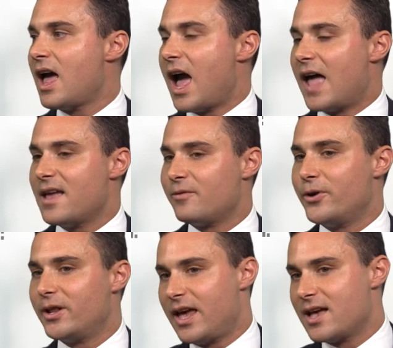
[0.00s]
and that
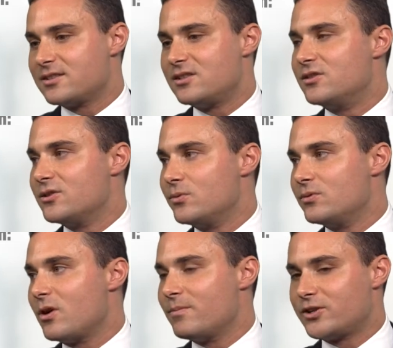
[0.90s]
really has to do
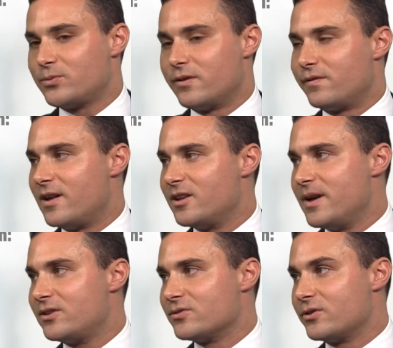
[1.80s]
not much with the
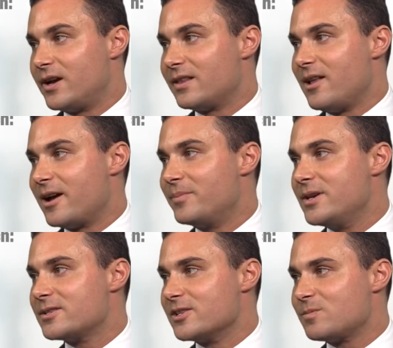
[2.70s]
fundamentals or the underlying
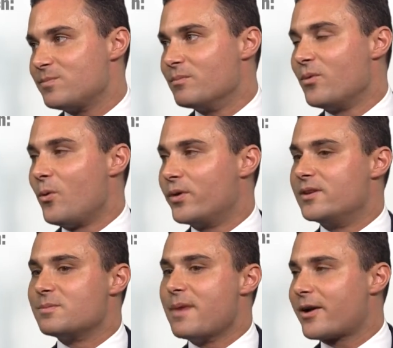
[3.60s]
business, but more with
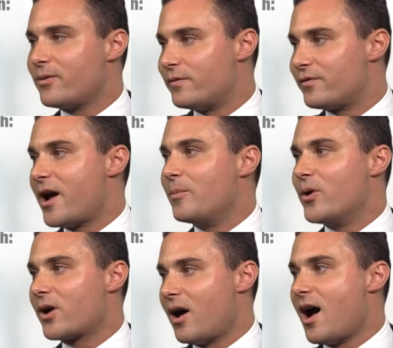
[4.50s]
this macro
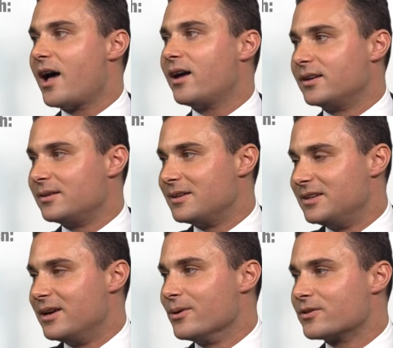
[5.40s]
framework, higher
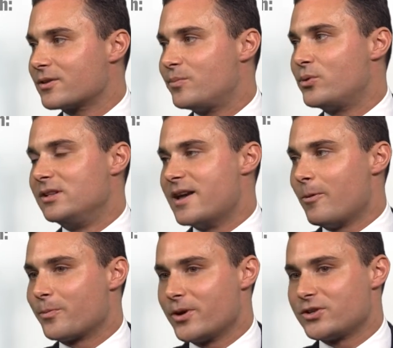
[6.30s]
yields, putting
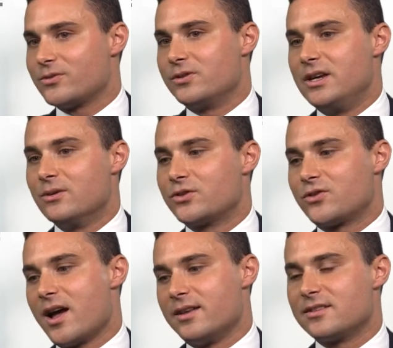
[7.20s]
down pressure on yield
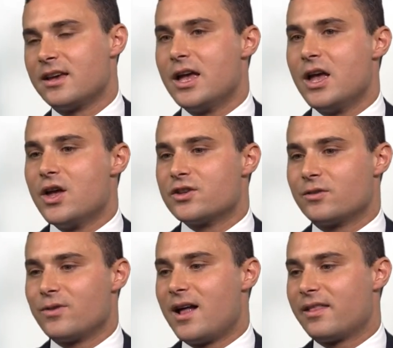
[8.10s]
trades.
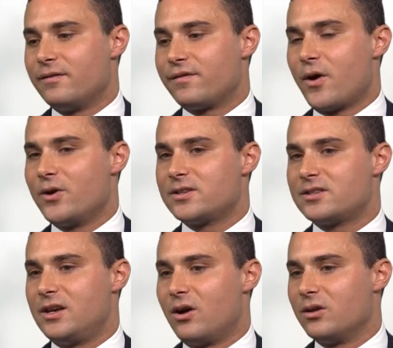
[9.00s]
So rather than
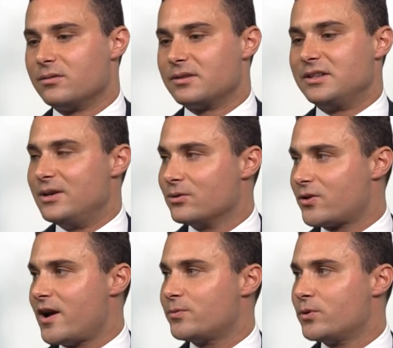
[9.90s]
focusing on yield
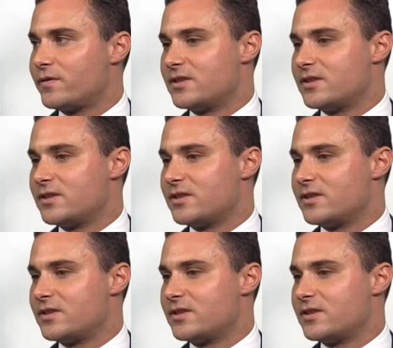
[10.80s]
trades, we look for